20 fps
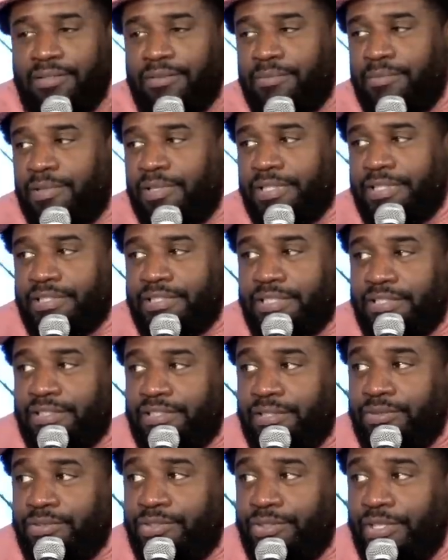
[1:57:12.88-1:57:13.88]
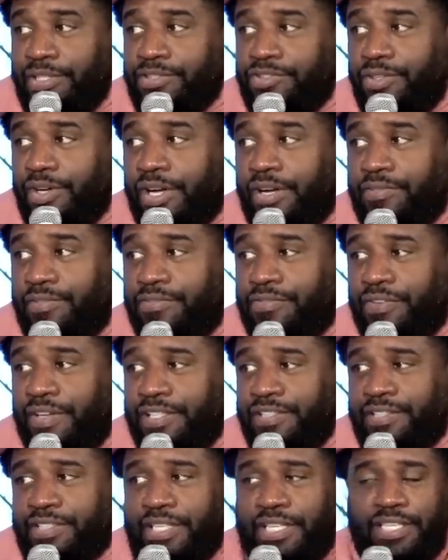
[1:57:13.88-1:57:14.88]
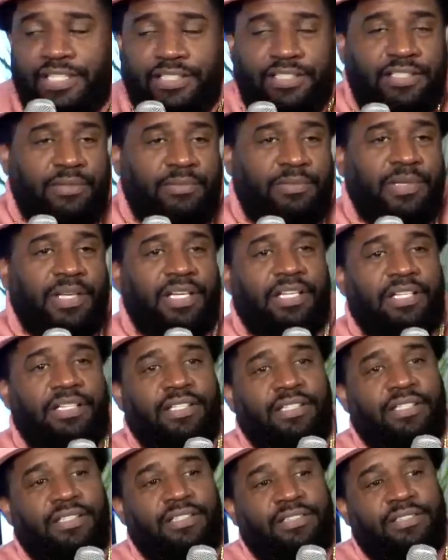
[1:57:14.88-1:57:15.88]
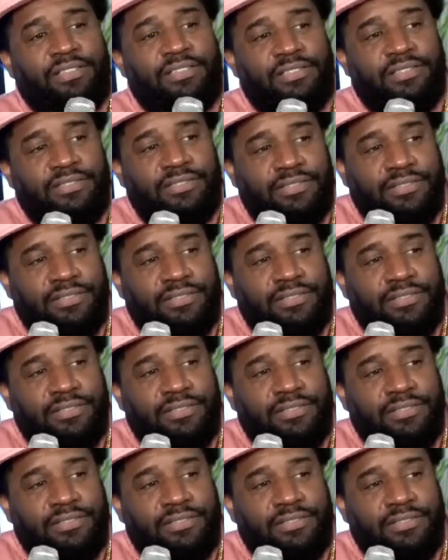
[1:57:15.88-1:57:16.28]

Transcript: Mm-hmm. Marcus, get your truck driver face ass up out of here.